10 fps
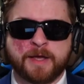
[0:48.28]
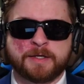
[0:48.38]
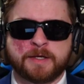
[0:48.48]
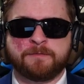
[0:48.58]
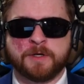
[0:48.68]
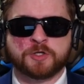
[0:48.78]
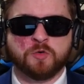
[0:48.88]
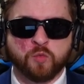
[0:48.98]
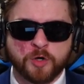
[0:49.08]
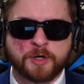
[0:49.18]
that
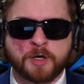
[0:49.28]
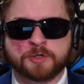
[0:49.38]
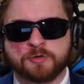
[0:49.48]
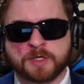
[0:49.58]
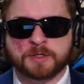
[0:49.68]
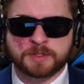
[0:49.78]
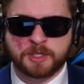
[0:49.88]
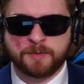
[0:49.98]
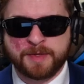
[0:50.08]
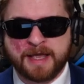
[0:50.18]
definition would contradict the
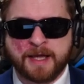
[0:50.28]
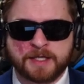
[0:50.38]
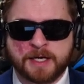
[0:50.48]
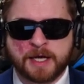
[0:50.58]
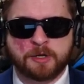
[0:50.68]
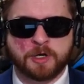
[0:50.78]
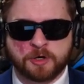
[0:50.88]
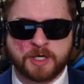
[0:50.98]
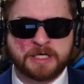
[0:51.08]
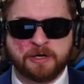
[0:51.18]
sloppy and inaccurate
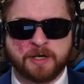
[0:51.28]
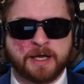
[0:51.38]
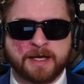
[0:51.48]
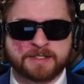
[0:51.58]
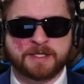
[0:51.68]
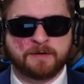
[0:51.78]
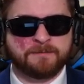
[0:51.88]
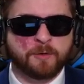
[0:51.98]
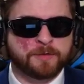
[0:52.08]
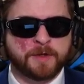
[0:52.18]
criteria as set
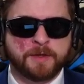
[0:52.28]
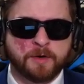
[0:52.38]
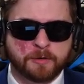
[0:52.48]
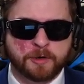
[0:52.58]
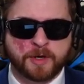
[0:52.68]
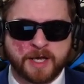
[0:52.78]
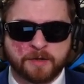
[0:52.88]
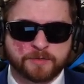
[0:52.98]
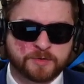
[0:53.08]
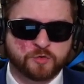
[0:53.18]
forth in the Order in
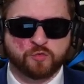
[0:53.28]
Council's